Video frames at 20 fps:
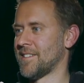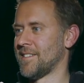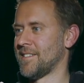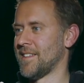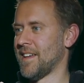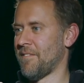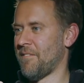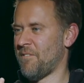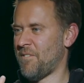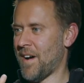
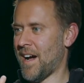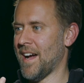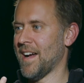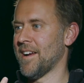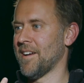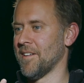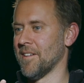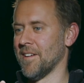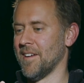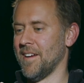That
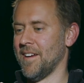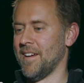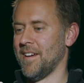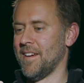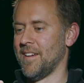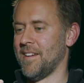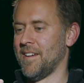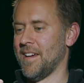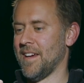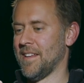fire,
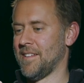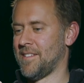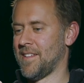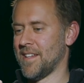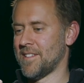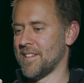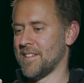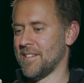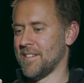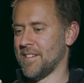it
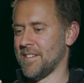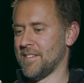doesn't